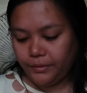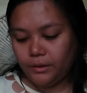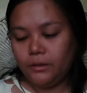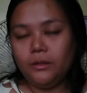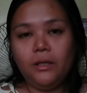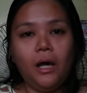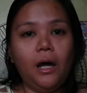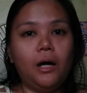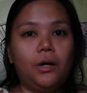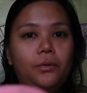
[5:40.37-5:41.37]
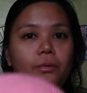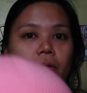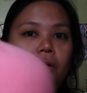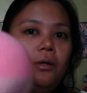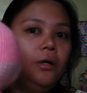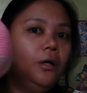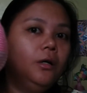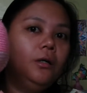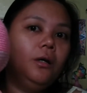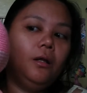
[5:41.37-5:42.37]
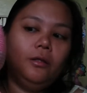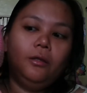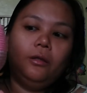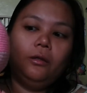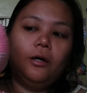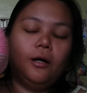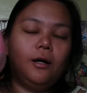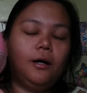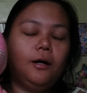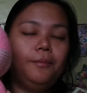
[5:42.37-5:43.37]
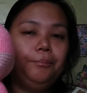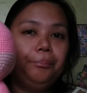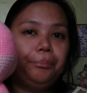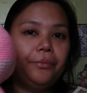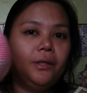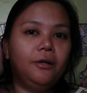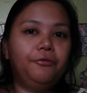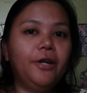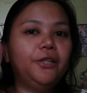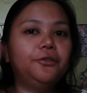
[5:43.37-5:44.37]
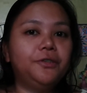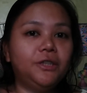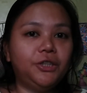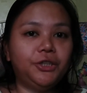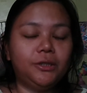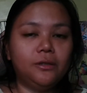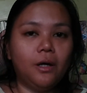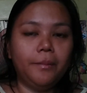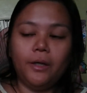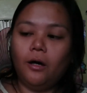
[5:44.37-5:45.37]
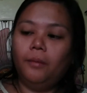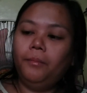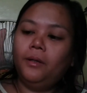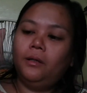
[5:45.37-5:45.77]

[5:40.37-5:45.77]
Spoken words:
This is how the friend of stitch is coming up.